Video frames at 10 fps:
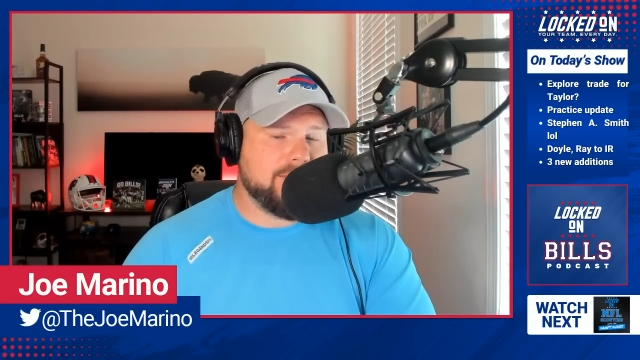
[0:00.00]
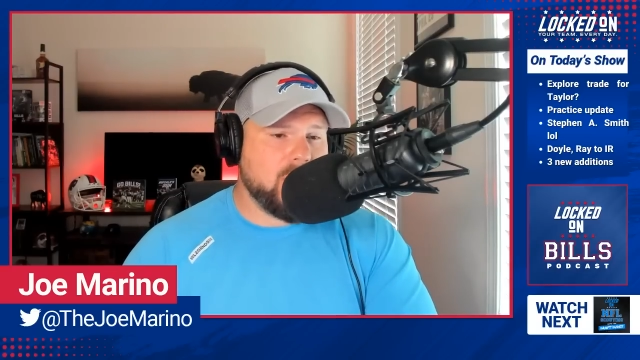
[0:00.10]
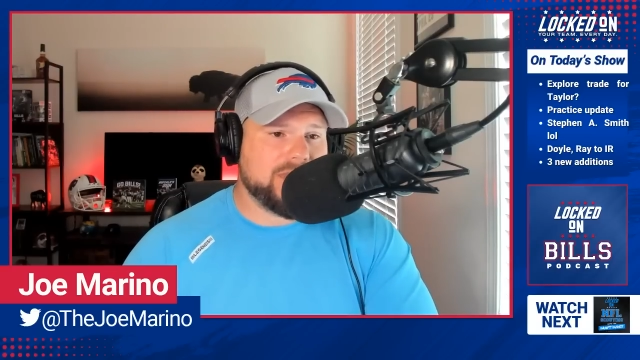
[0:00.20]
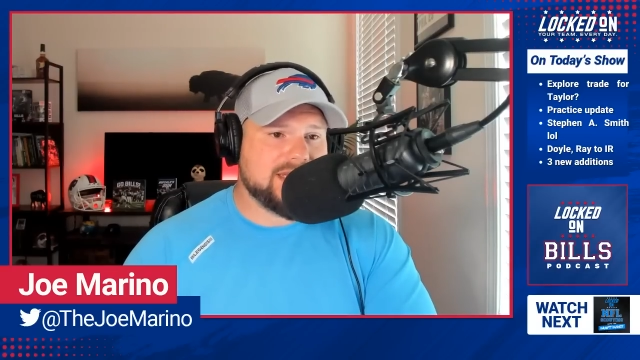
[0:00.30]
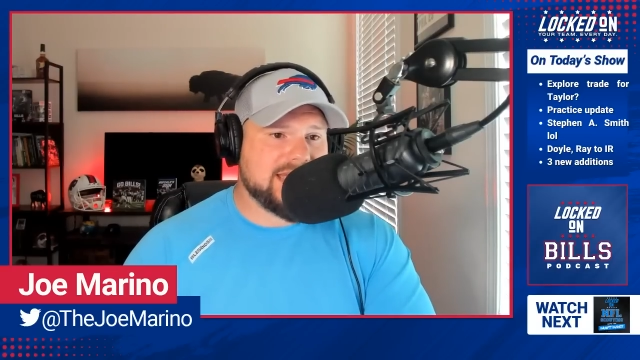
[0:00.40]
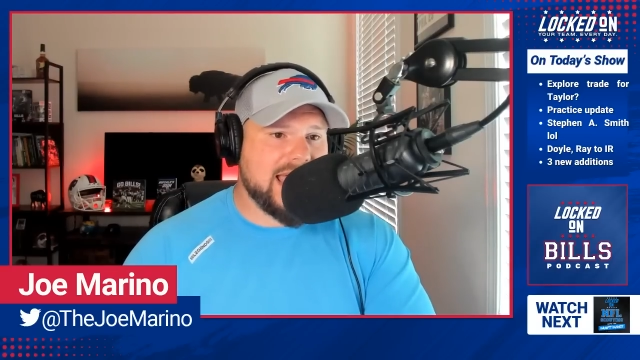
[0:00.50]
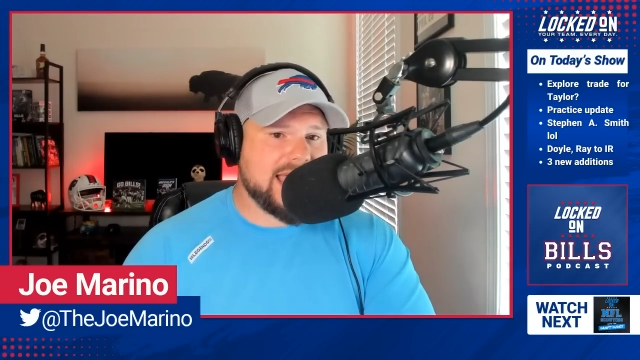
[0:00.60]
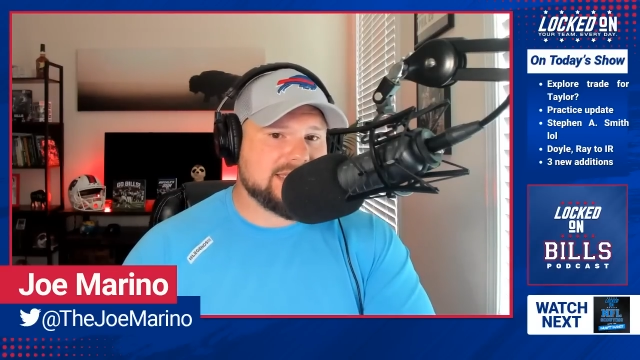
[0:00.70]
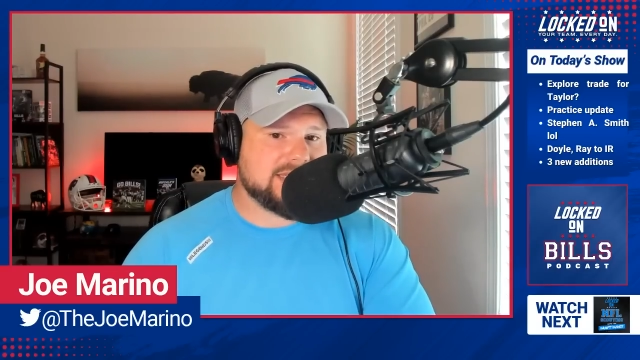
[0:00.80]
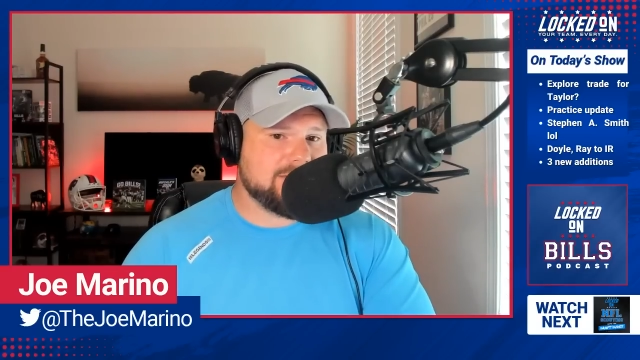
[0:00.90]
Both these
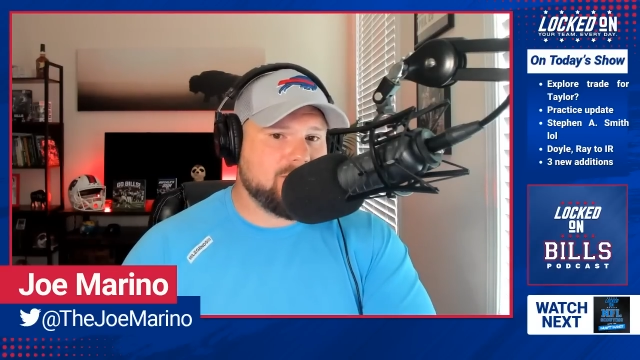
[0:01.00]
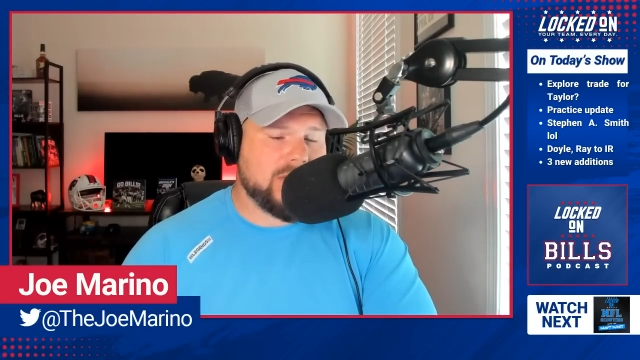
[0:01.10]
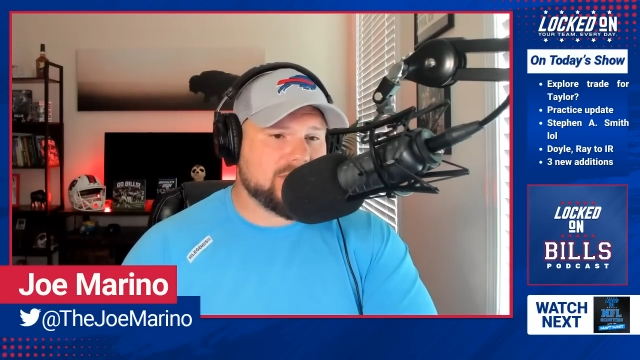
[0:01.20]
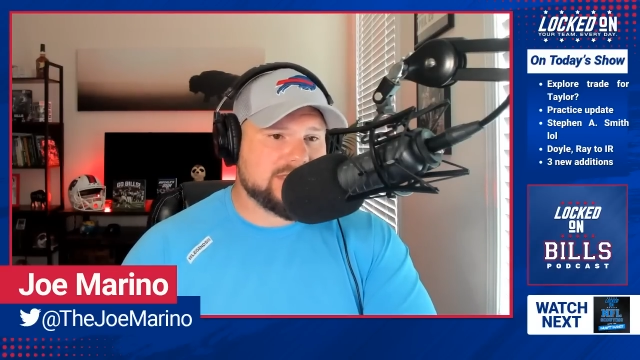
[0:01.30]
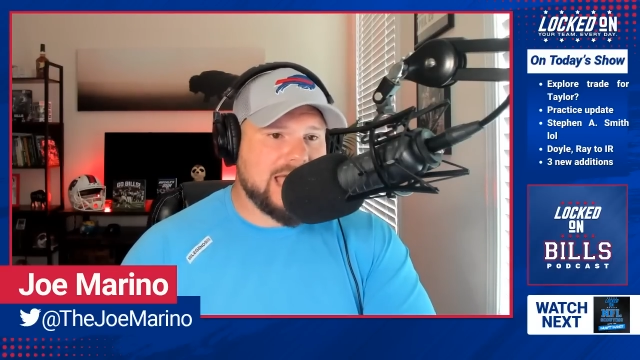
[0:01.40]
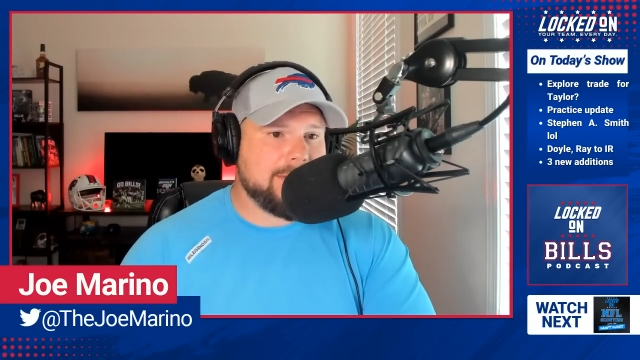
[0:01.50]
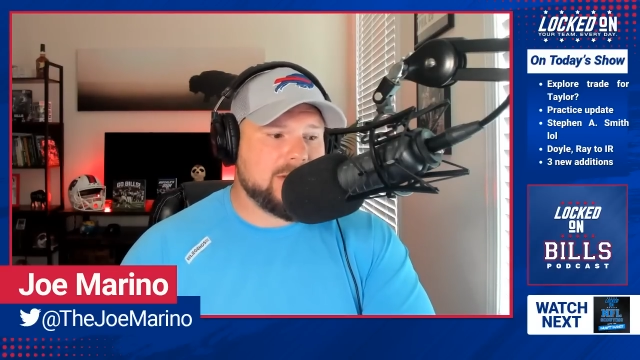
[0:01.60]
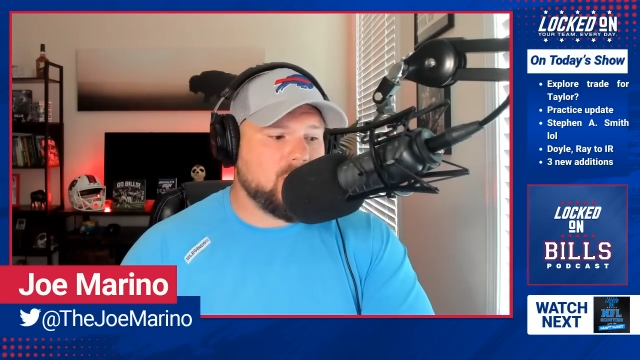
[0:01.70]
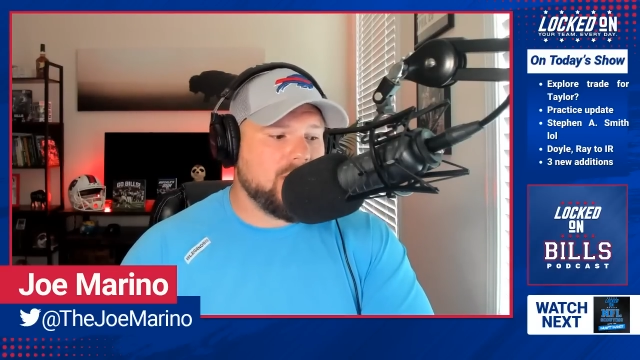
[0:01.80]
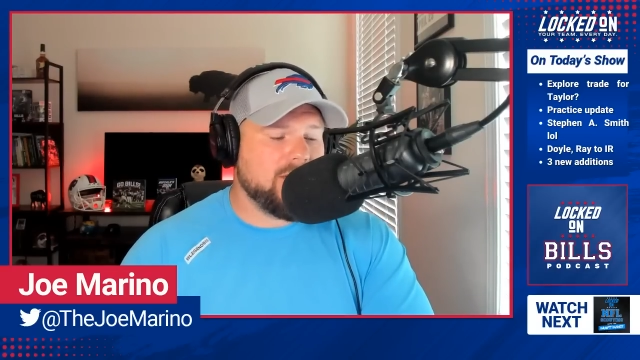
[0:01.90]
guys, whether it's
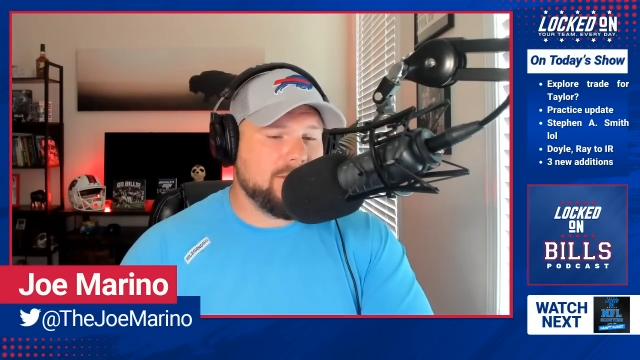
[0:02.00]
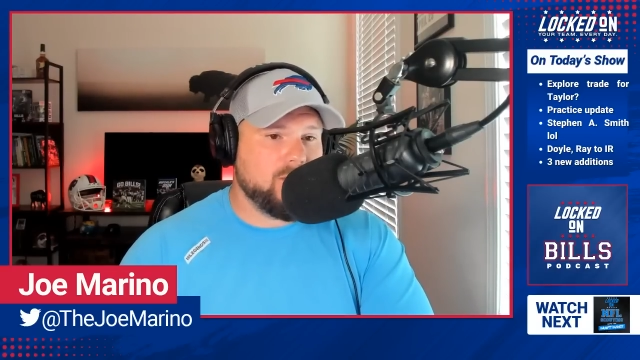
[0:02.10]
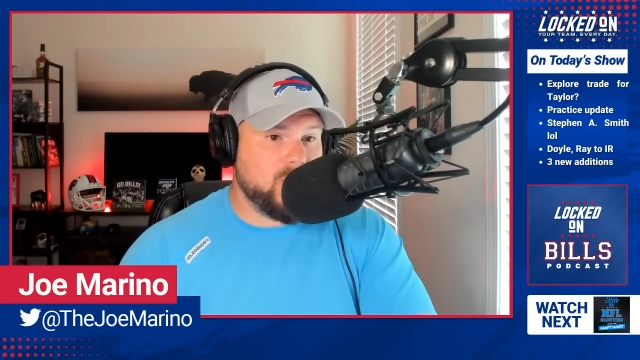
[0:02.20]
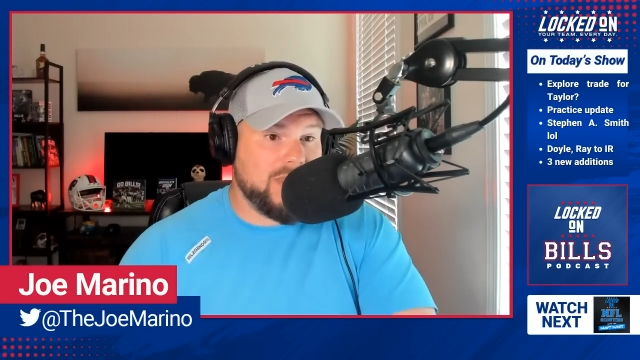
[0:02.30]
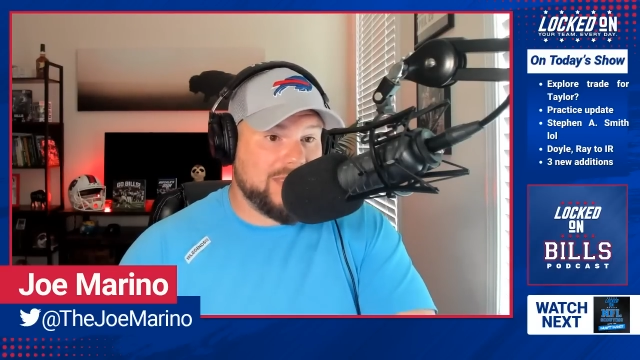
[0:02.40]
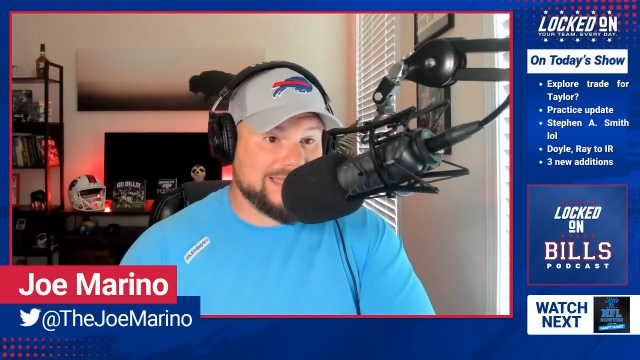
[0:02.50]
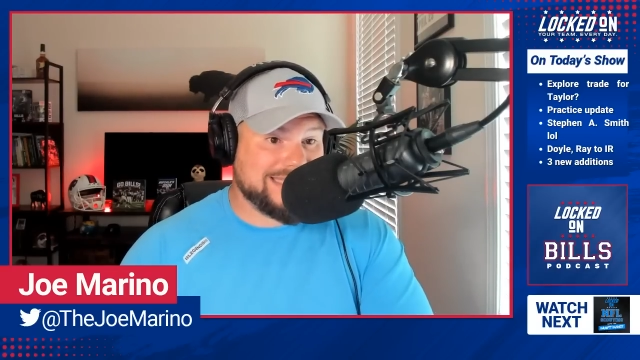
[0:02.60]
Tommy Doyle with a